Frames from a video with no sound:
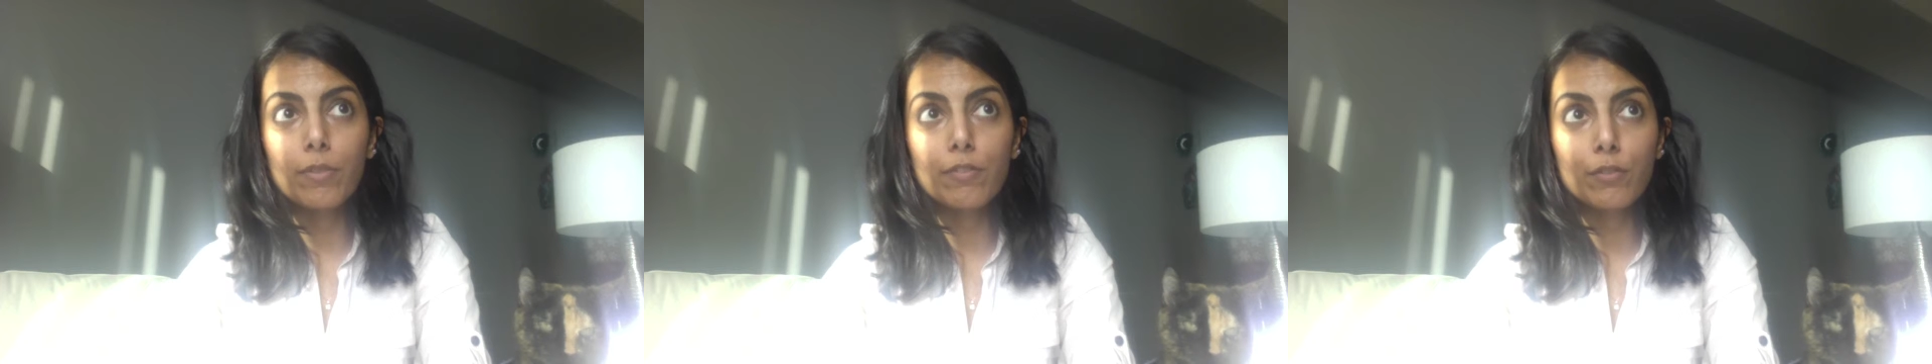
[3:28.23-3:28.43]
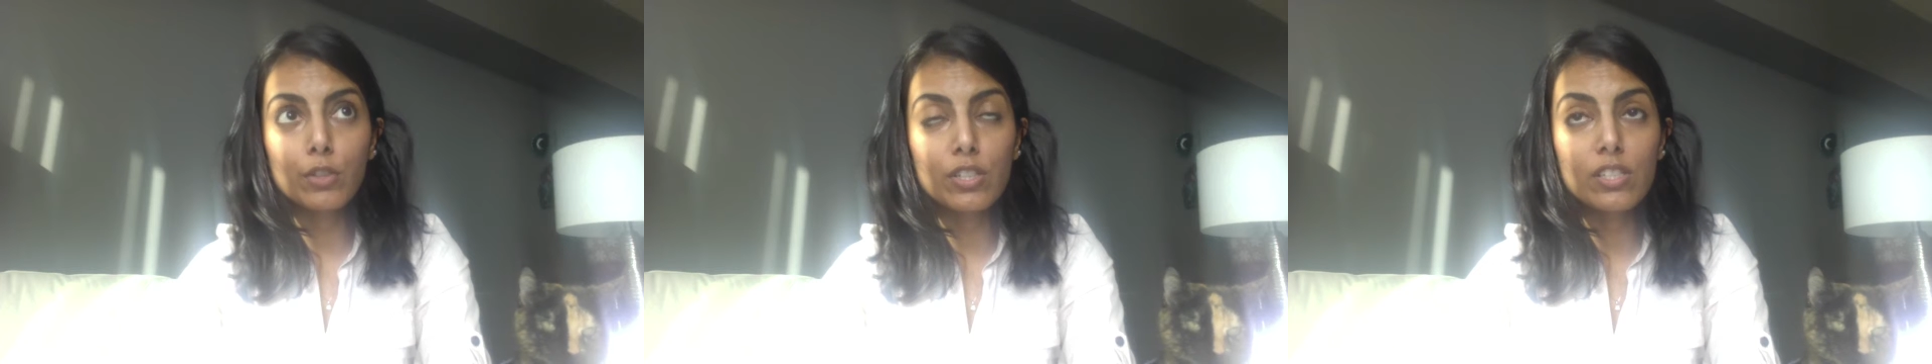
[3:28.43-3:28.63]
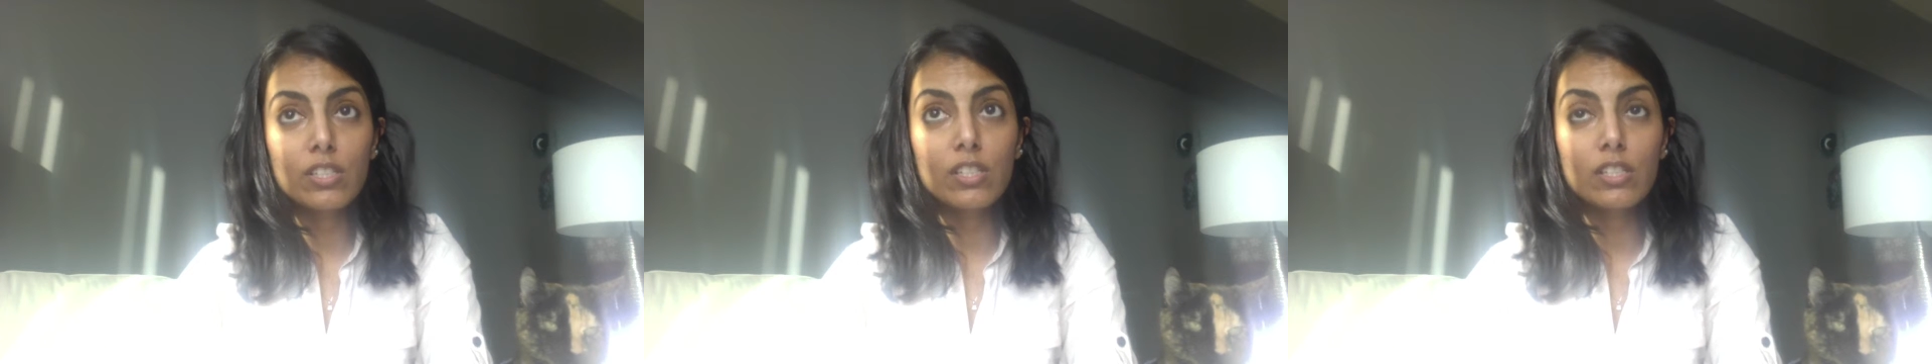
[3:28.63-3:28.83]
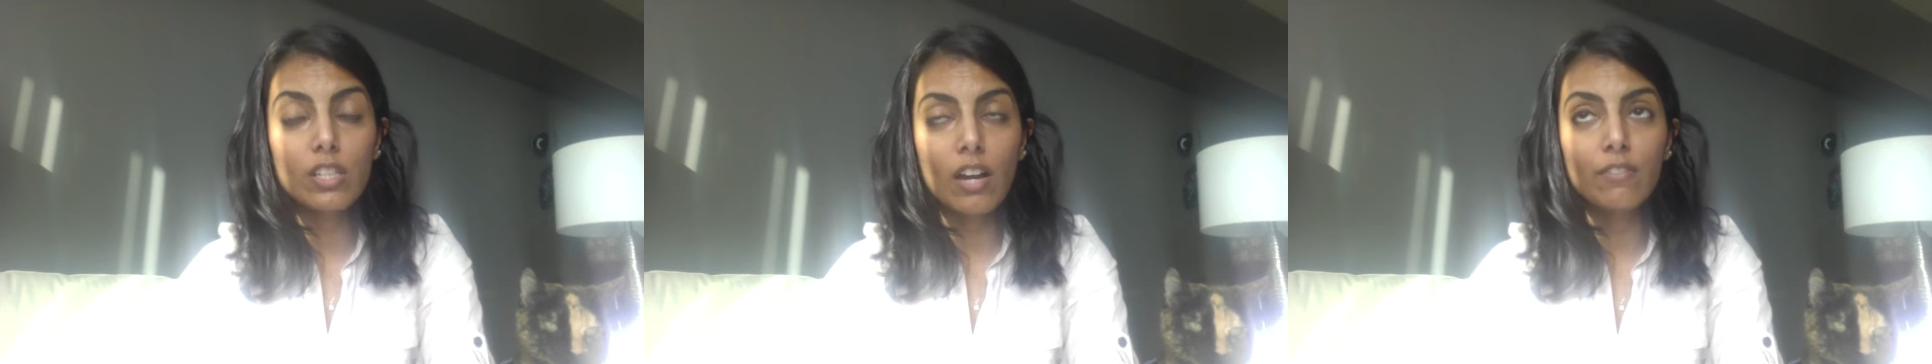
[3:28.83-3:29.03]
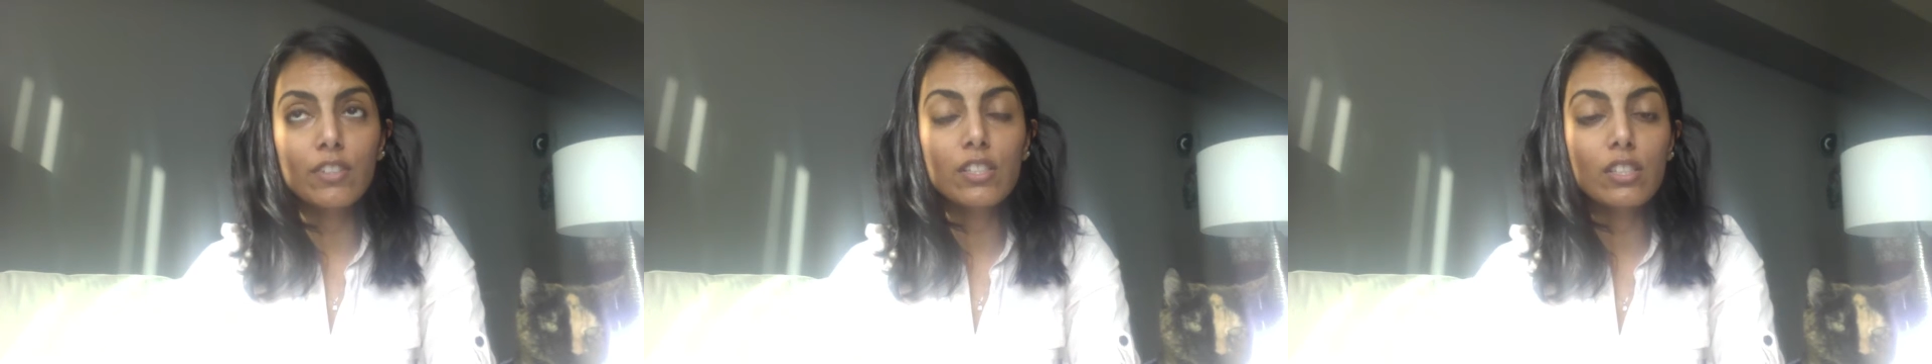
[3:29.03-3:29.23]
for instance,
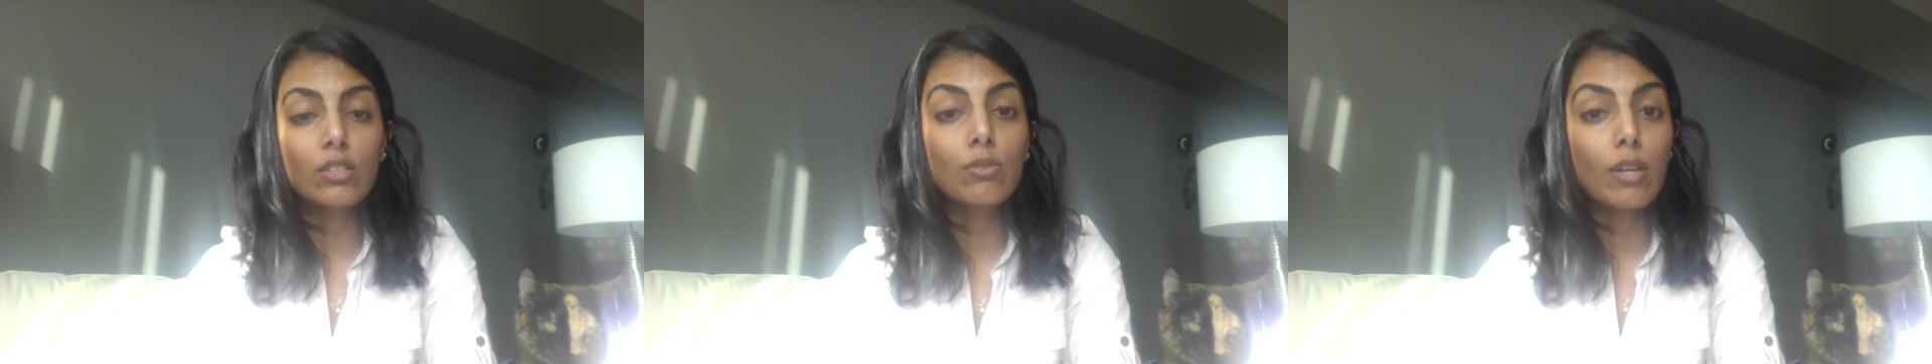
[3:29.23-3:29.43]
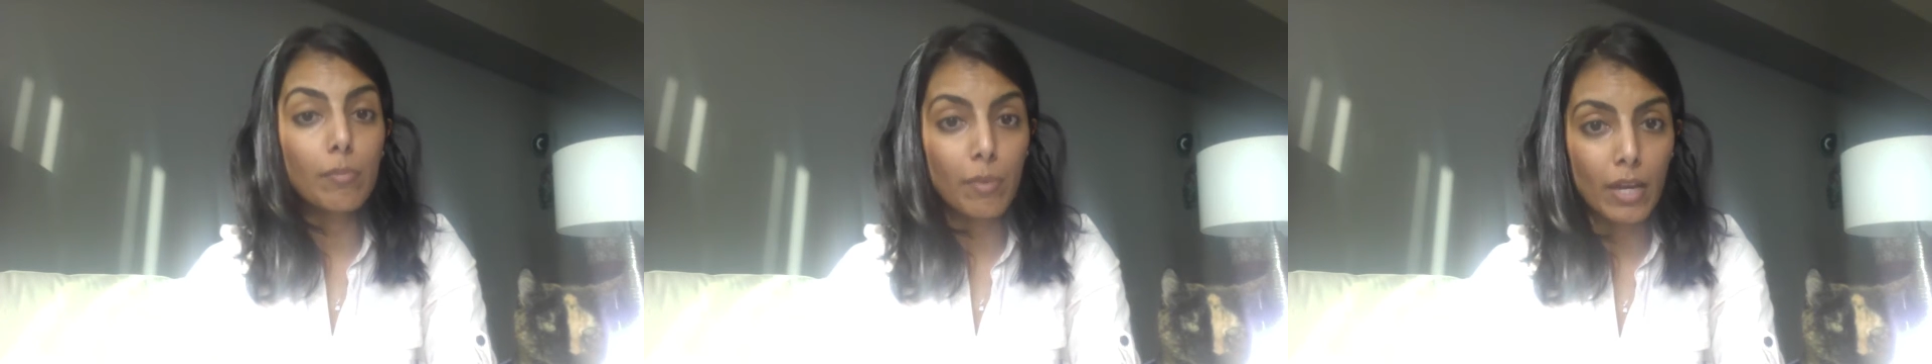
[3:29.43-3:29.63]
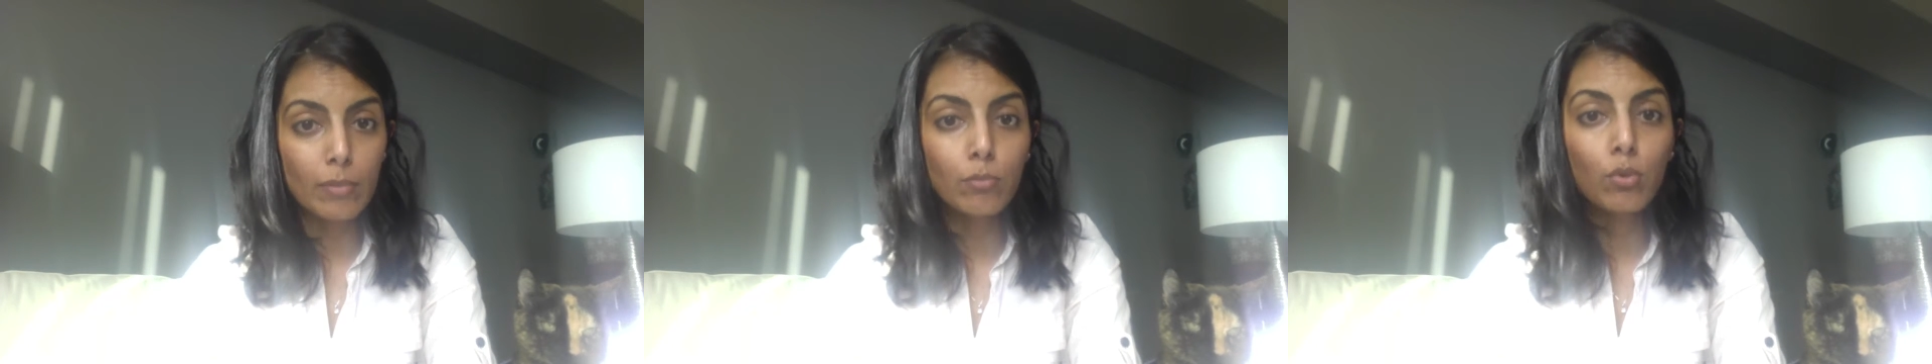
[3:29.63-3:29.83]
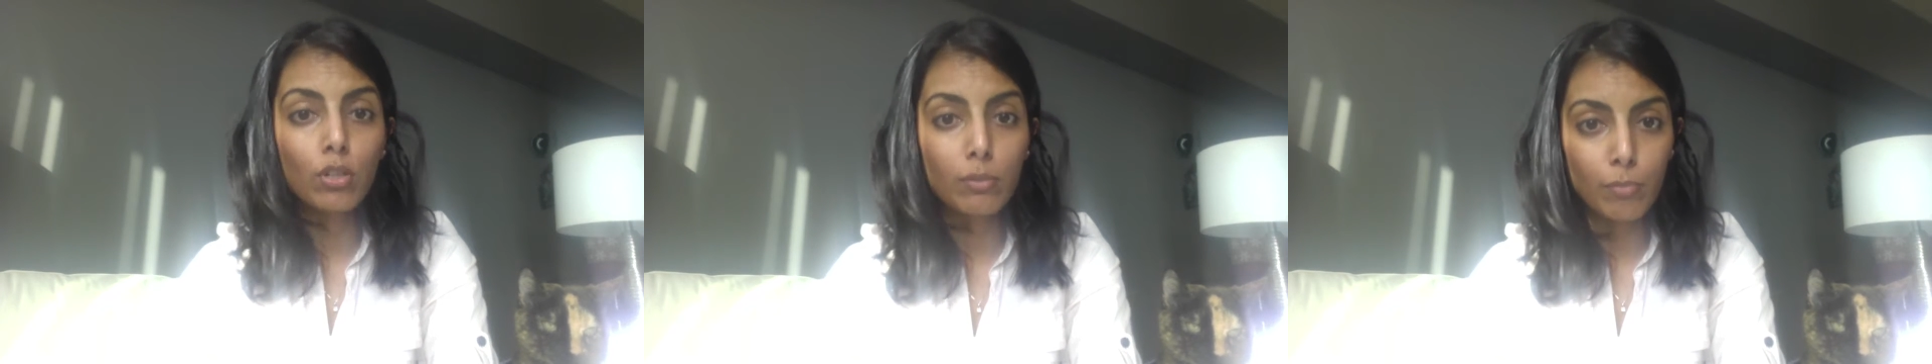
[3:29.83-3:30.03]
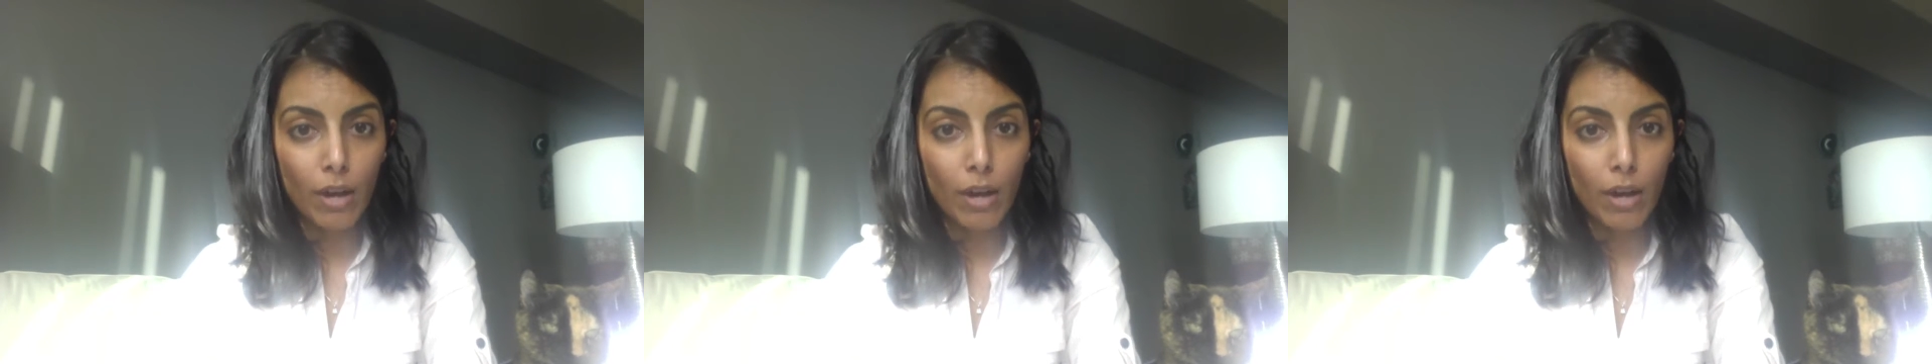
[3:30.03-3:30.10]
obviously you get paid more in